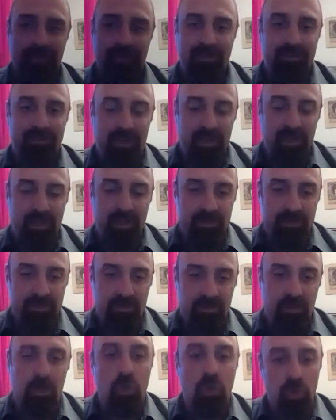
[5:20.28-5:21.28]
data is
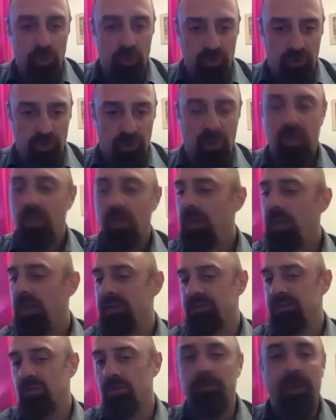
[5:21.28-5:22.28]
good,
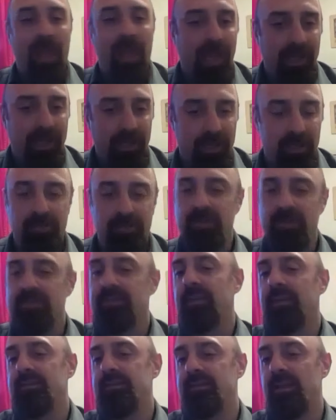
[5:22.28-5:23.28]
is compliant,
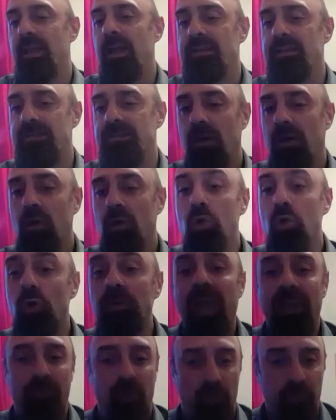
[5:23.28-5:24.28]
is in a good
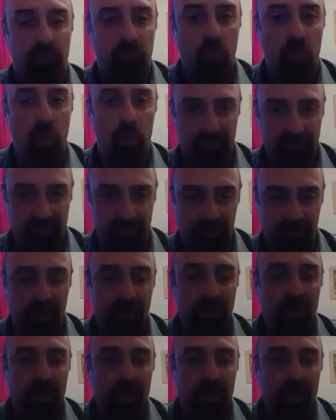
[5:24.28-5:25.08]
level of quality.